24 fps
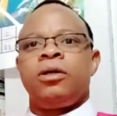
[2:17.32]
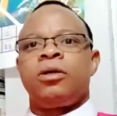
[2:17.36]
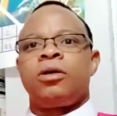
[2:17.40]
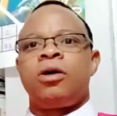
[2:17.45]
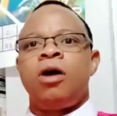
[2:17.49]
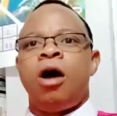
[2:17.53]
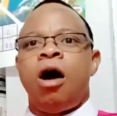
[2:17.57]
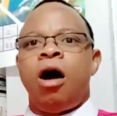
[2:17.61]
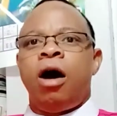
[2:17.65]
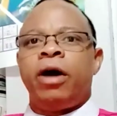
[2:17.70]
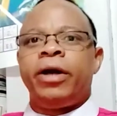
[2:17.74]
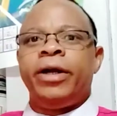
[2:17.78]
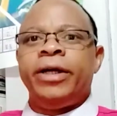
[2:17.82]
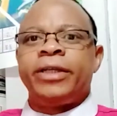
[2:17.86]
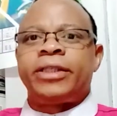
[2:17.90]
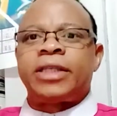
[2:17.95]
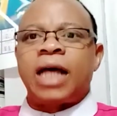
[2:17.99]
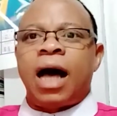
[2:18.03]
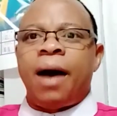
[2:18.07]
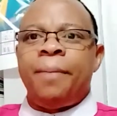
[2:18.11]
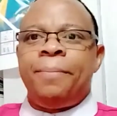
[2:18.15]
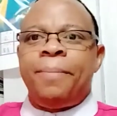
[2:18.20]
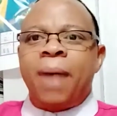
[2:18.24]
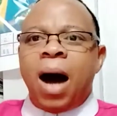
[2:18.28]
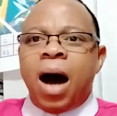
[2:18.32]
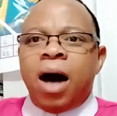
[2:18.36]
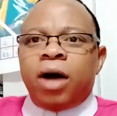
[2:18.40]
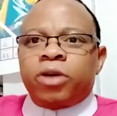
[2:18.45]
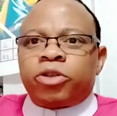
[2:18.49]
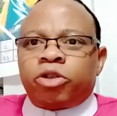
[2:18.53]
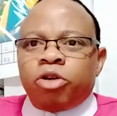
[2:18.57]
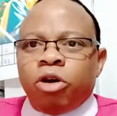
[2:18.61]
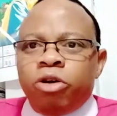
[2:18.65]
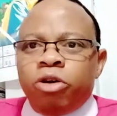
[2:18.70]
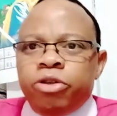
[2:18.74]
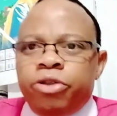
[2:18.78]
God is
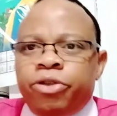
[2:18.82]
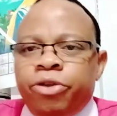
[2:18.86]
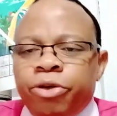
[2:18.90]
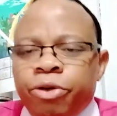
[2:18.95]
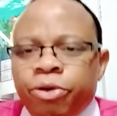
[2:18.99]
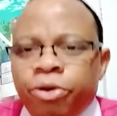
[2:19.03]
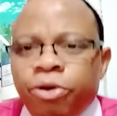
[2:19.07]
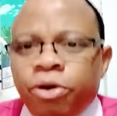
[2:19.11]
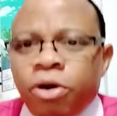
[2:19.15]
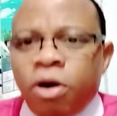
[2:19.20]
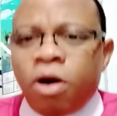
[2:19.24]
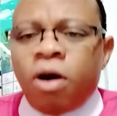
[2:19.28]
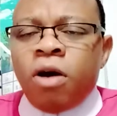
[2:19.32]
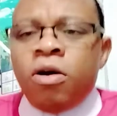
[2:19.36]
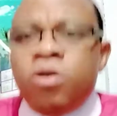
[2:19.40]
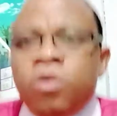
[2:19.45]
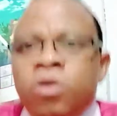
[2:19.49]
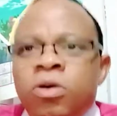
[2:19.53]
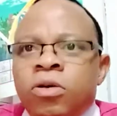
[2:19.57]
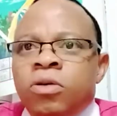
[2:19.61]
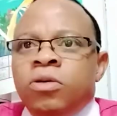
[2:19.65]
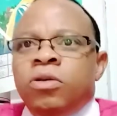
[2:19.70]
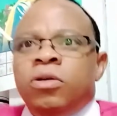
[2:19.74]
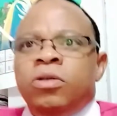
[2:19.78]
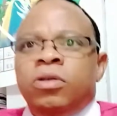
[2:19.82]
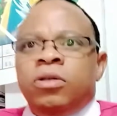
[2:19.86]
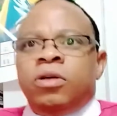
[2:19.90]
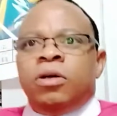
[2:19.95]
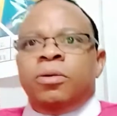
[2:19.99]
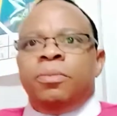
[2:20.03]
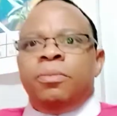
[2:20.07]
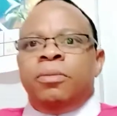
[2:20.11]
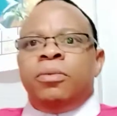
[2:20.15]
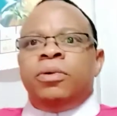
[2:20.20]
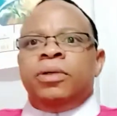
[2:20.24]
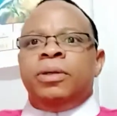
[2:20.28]
about to do
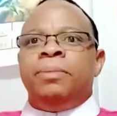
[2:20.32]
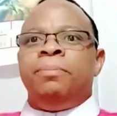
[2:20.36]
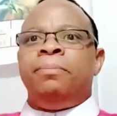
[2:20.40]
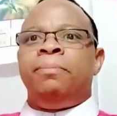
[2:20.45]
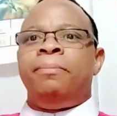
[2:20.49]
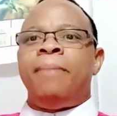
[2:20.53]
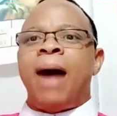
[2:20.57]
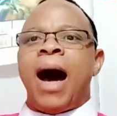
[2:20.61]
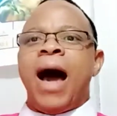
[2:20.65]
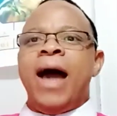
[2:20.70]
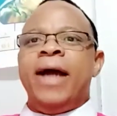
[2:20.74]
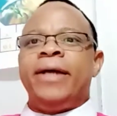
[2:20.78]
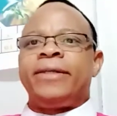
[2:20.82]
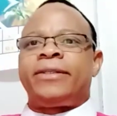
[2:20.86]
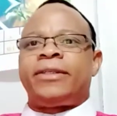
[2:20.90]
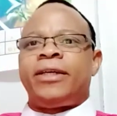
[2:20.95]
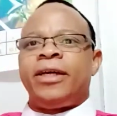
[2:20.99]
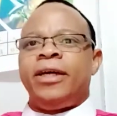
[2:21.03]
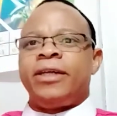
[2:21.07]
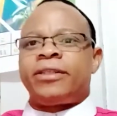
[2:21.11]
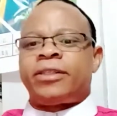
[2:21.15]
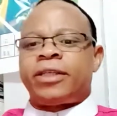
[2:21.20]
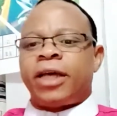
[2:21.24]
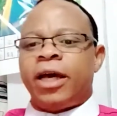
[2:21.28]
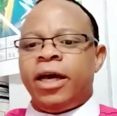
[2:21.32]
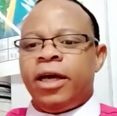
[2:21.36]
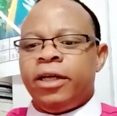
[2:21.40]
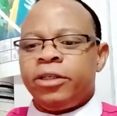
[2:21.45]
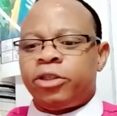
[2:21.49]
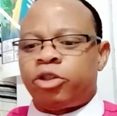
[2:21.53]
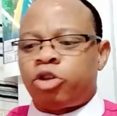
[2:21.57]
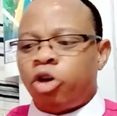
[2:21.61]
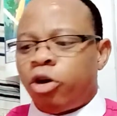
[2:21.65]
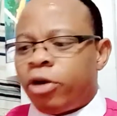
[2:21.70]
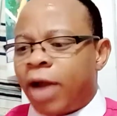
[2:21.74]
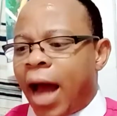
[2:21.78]
mighty thing
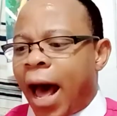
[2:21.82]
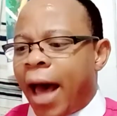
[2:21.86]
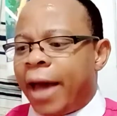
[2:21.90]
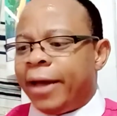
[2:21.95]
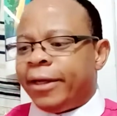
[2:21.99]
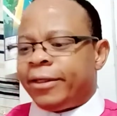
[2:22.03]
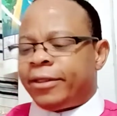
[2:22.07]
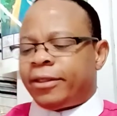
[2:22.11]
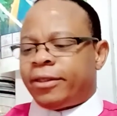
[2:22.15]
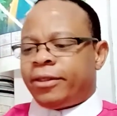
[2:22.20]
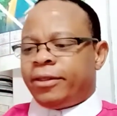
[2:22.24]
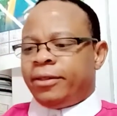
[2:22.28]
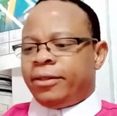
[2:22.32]
tonight.